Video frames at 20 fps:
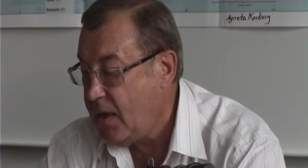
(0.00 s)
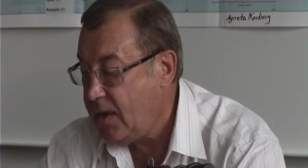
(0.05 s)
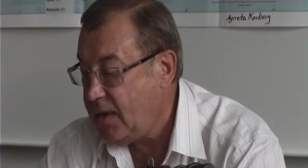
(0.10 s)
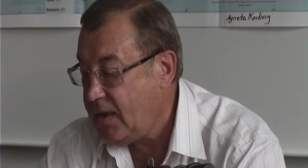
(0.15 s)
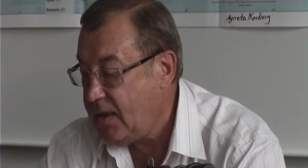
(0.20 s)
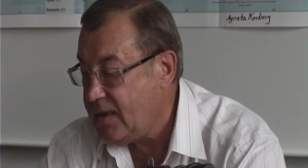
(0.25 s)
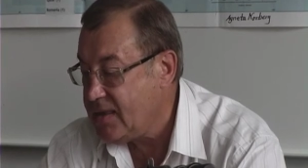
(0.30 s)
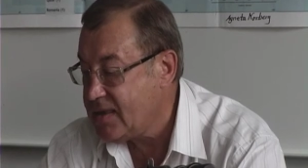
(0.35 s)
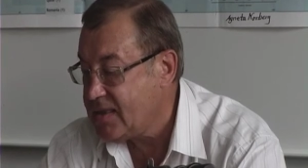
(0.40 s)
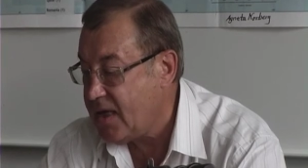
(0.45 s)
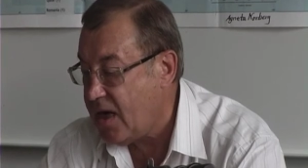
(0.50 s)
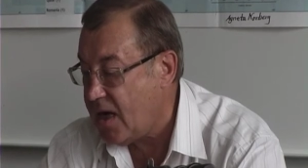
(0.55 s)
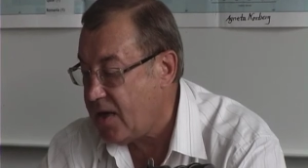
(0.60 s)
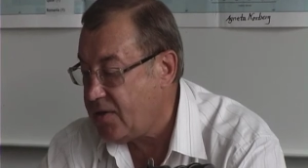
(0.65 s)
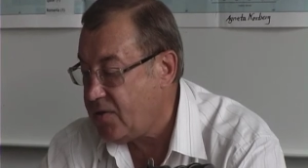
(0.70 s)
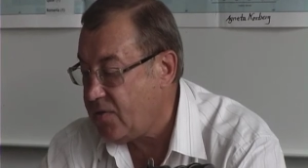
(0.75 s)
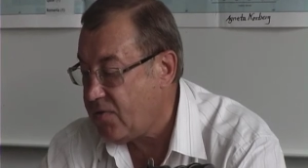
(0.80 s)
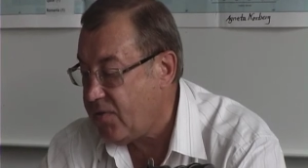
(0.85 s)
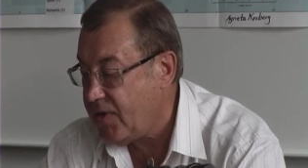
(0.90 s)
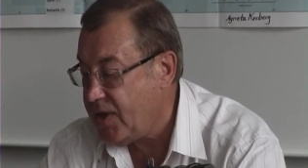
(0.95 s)
in the
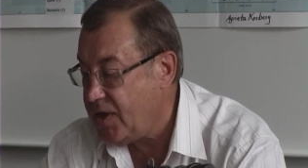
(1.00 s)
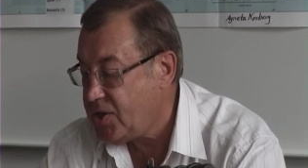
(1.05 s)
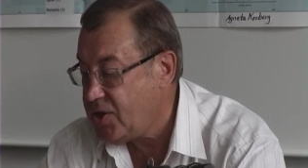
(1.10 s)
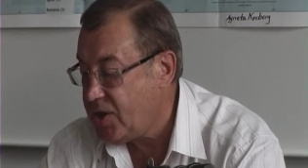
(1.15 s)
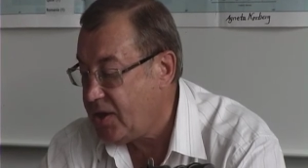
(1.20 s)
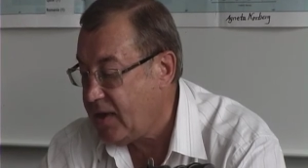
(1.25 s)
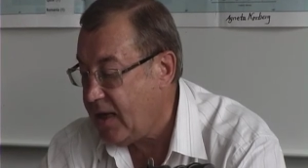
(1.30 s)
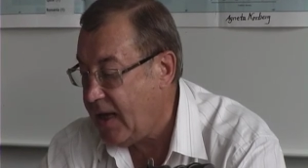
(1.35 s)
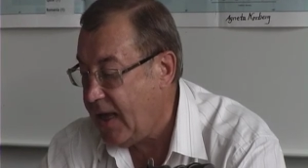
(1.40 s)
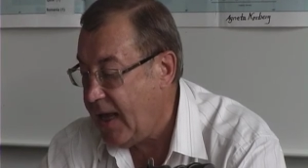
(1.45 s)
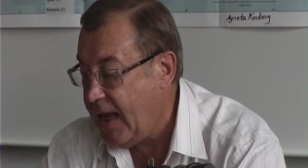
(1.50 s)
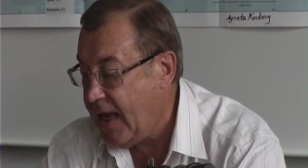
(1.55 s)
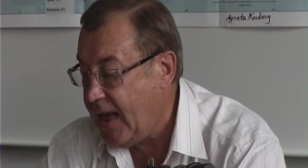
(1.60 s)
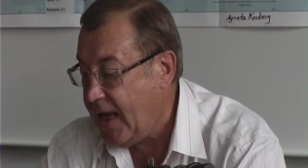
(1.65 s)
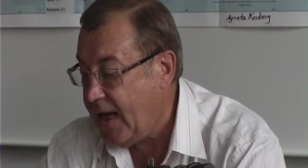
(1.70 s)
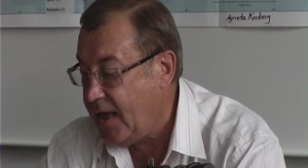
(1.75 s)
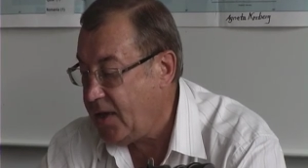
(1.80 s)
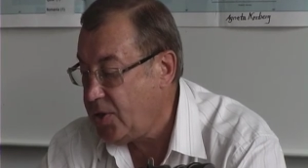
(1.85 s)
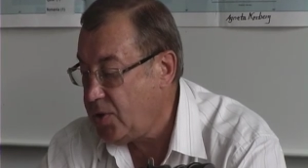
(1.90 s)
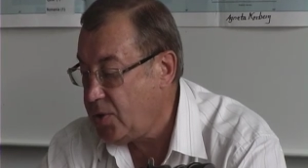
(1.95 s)
Arctic region
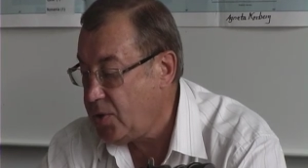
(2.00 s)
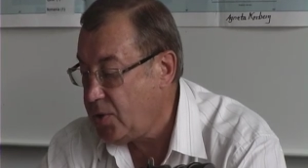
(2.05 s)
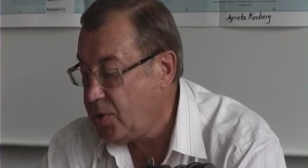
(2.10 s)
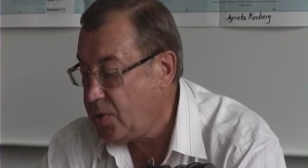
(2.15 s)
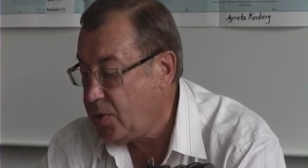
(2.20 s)
and